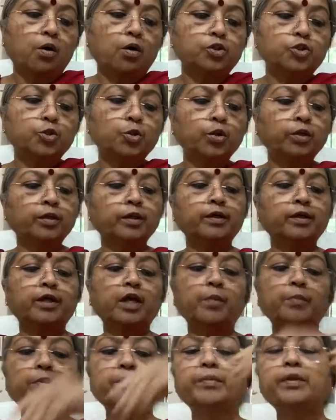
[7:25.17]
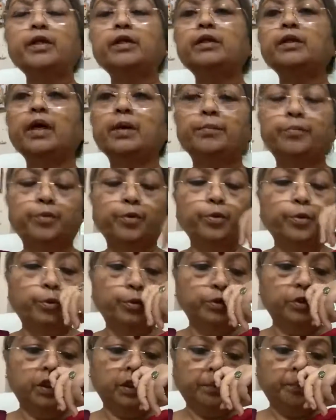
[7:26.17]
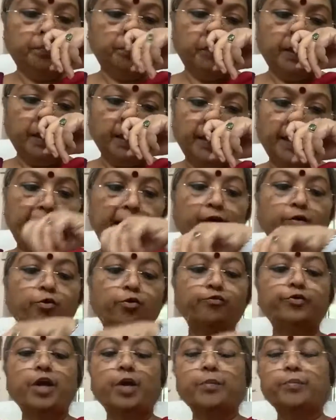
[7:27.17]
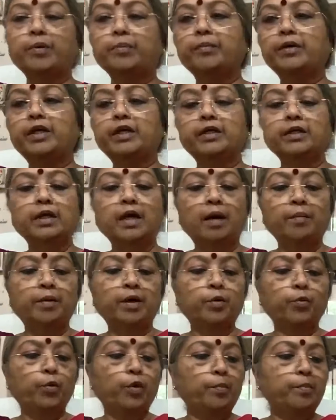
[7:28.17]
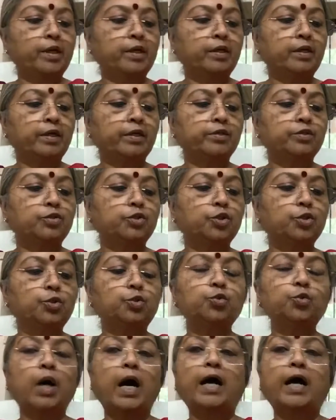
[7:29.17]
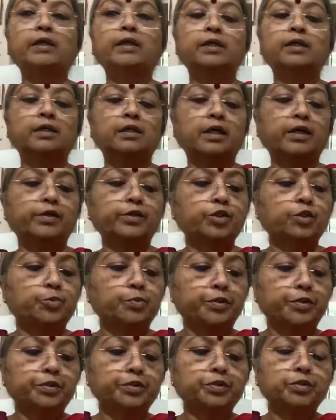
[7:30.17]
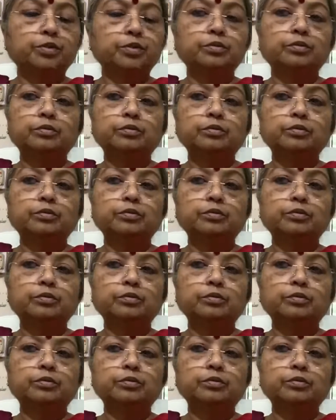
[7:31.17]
Also on the capability approach, the lack of capability among women is due to undernourishment